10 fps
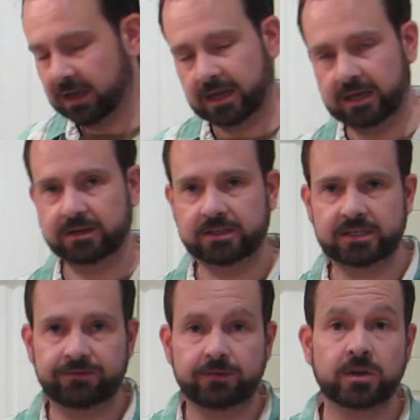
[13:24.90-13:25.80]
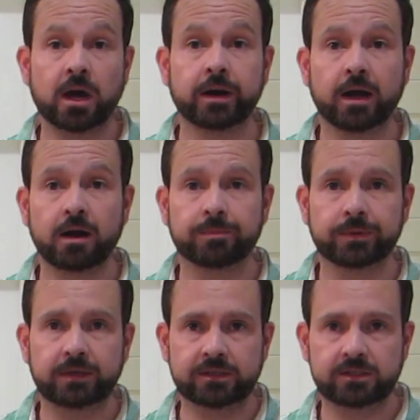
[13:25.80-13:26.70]
And if you've cut it
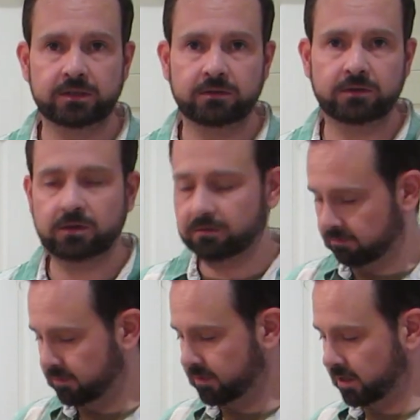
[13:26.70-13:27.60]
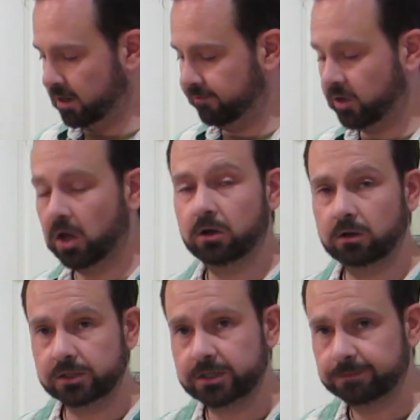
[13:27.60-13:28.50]
up into the kind of
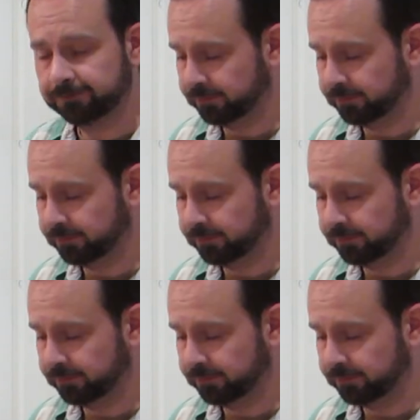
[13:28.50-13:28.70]
curls,